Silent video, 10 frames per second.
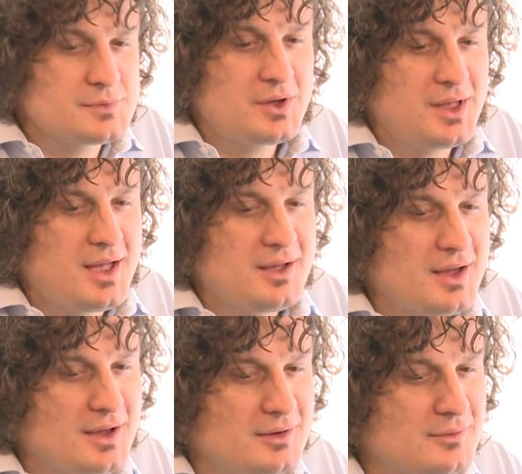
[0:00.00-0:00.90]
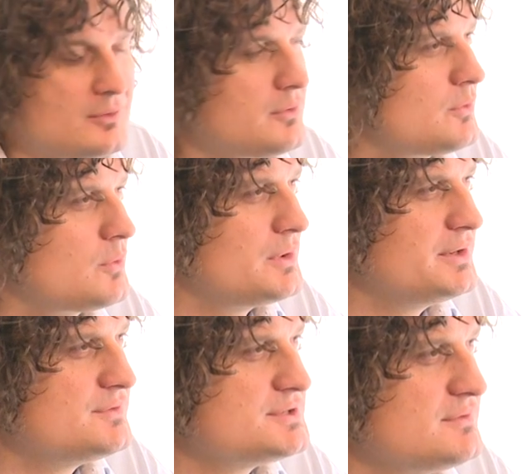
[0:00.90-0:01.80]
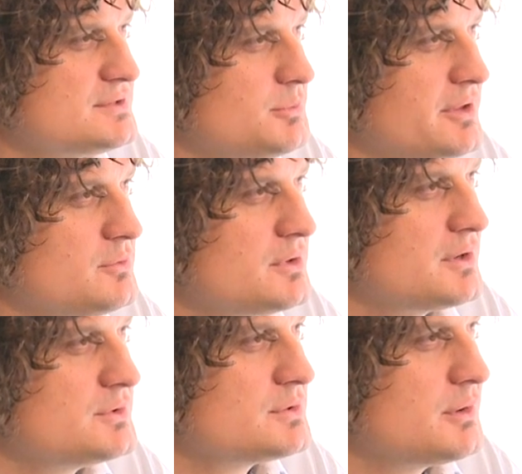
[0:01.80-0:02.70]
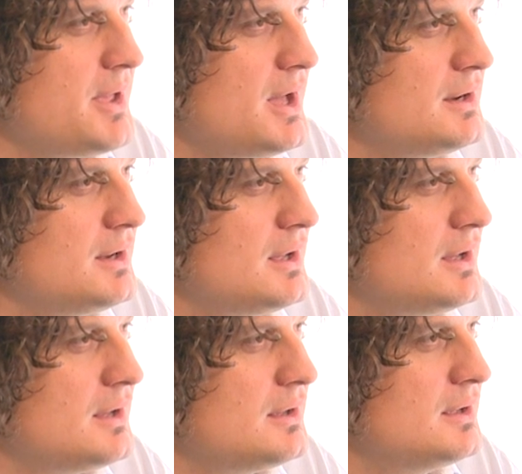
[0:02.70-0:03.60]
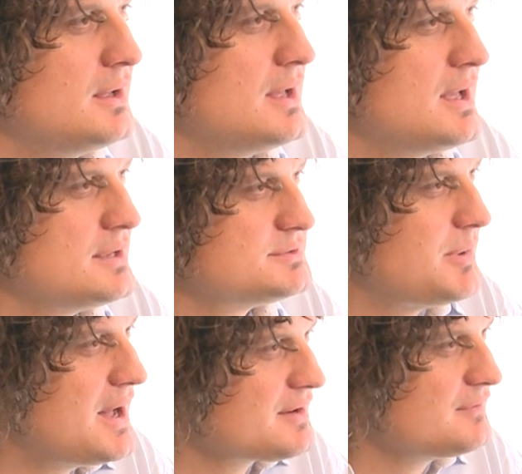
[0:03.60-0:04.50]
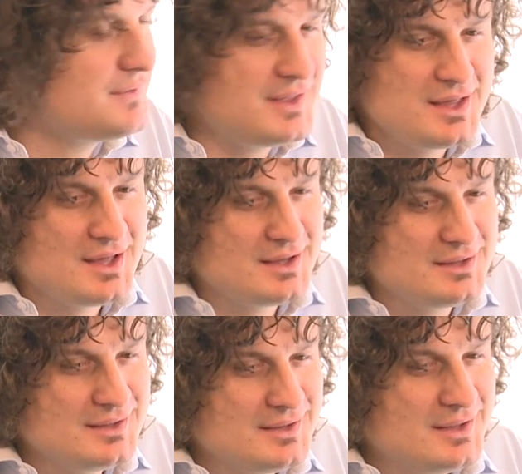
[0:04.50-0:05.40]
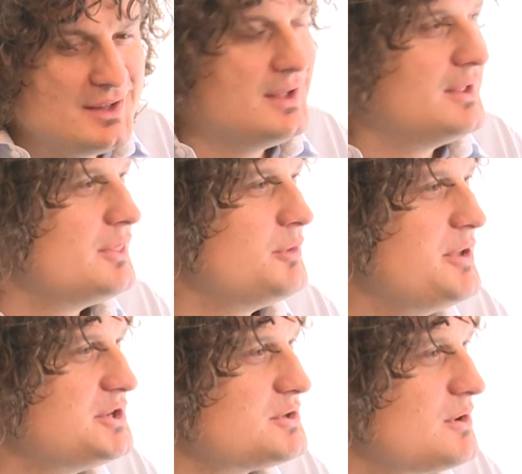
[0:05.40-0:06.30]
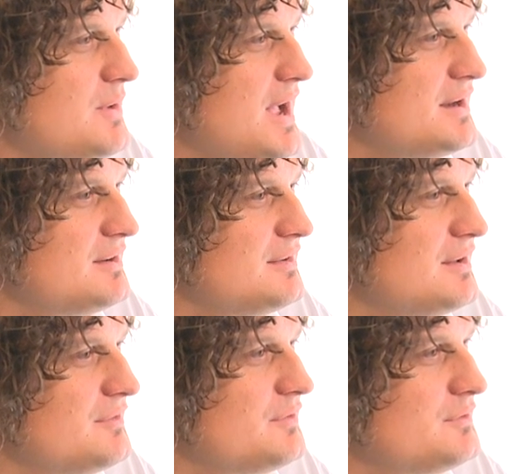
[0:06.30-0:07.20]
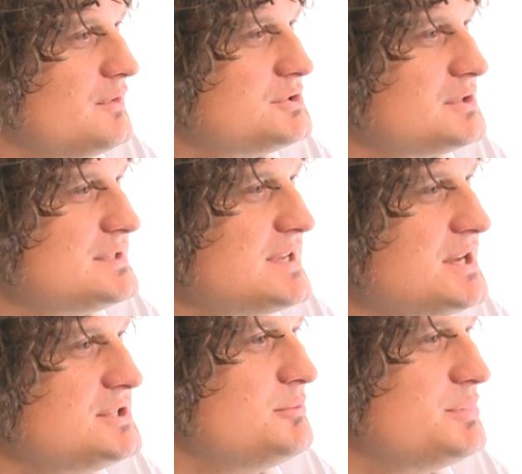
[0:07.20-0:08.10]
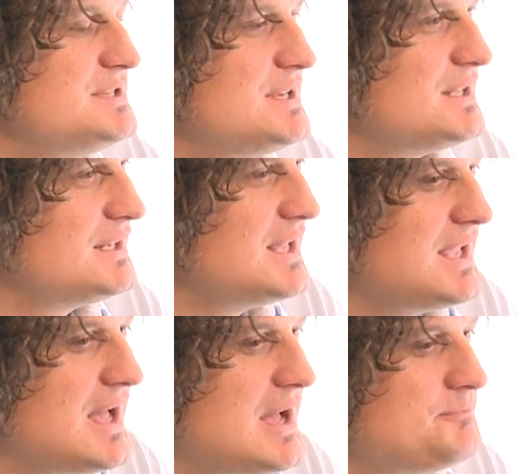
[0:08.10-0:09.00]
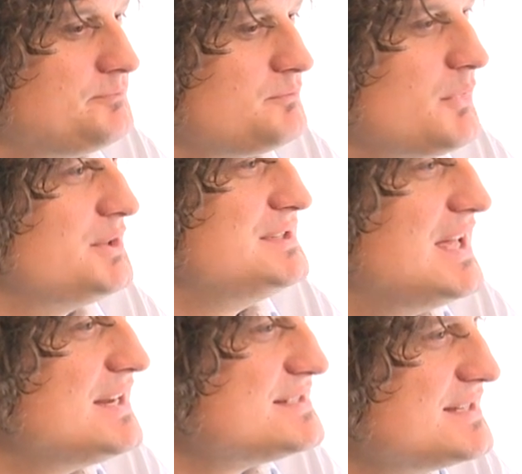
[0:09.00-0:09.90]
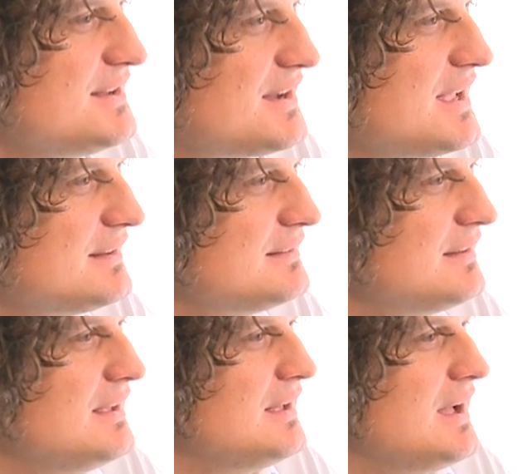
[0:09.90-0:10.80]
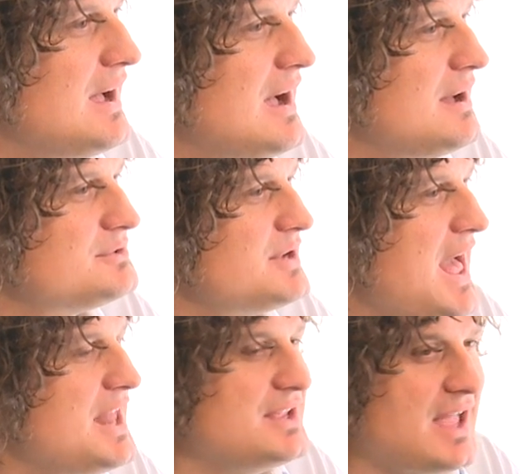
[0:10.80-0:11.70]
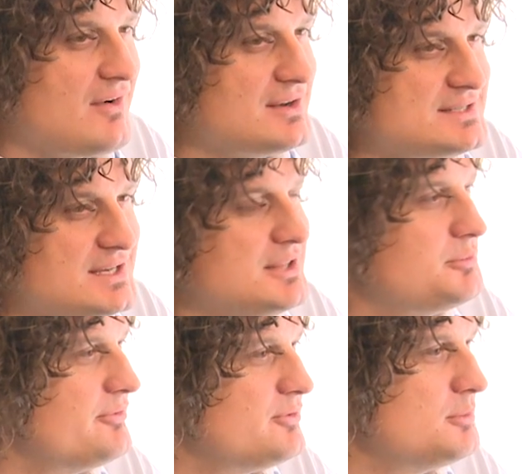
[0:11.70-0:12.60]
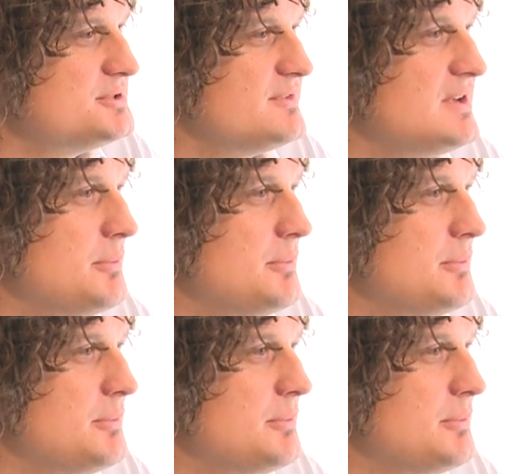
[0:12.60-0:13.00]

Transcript: Okay, quality of service, I believe we're going to talk about as part of the picture around virtualization, particularly multi-tenancy, I guess. How do you guarantee the performance of an